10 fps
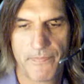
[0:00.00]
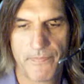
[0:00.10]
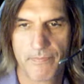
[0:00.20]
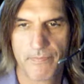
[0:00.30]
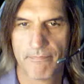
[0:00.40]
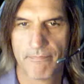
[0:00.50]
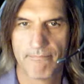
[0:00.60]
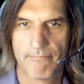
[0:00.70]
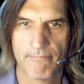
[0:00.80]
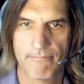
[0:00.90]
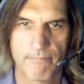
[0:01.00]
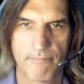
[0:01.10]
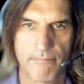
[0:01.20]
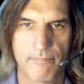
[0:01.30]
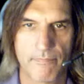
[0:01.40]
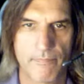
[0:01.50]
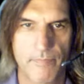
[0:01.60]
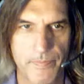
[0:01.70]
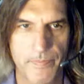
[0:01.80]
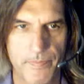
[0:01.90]

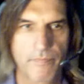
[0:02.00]
Nothing is said.